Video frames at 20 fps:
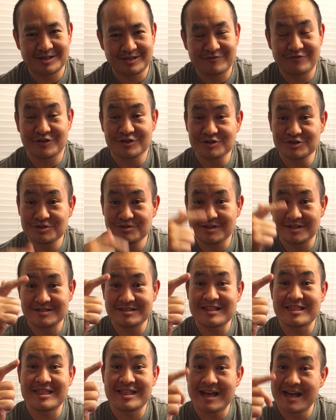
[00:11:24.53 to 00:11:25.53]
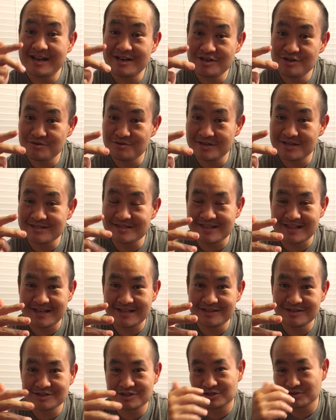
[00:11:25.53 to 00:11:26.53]
First do this, then
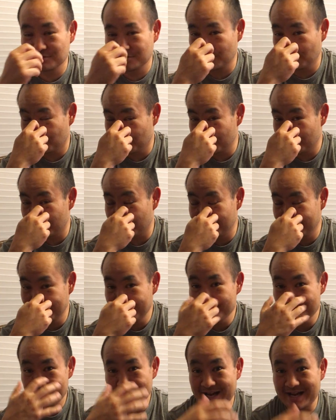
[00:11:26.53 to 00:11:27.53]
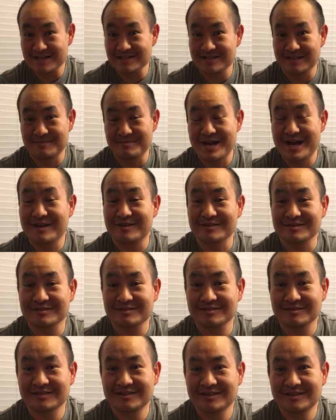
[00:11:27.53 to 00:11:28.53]
this, so the order actually matters,
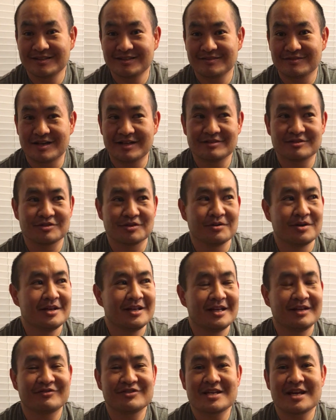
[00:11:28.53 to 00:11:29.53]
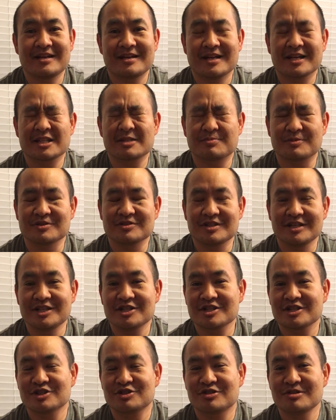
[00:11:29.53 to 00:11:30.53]
right? So if 10 experts
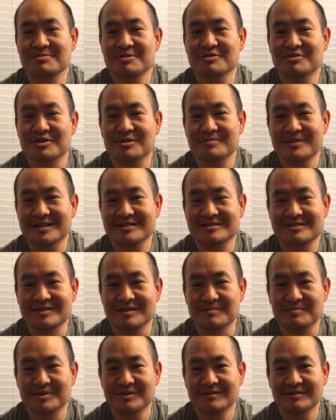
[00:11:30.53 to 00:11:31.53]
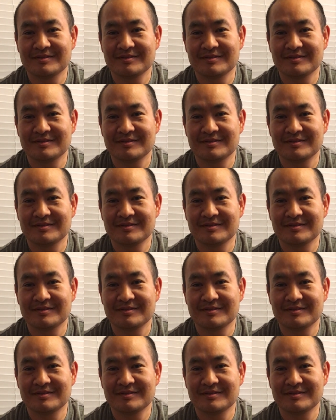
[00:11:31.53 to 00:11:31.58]
each contribute their best tip,